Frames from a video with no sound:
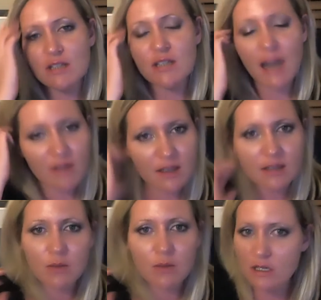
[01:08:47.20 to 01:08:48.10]
everything
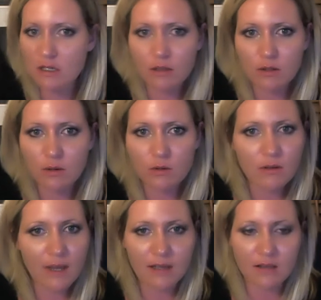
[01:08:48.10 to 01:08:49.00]
that we do,
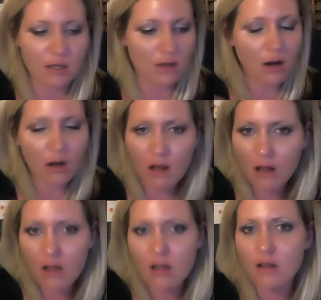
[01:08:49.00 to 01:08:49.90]
like the
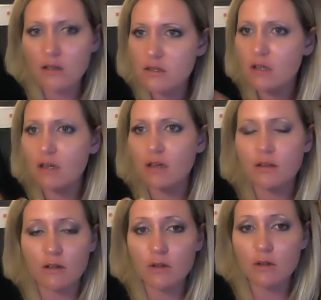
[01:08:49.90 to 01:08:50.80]
calls,
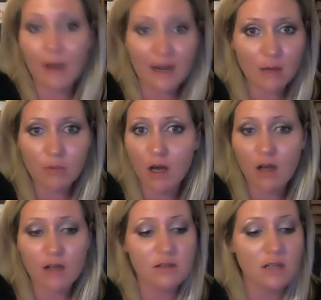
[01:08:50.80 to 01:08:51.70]
the new wake-up
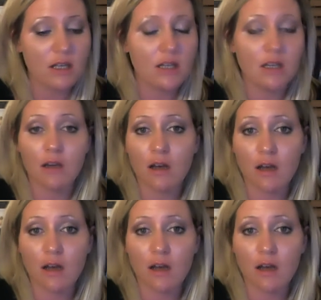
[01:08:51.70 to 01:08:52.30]
calls, the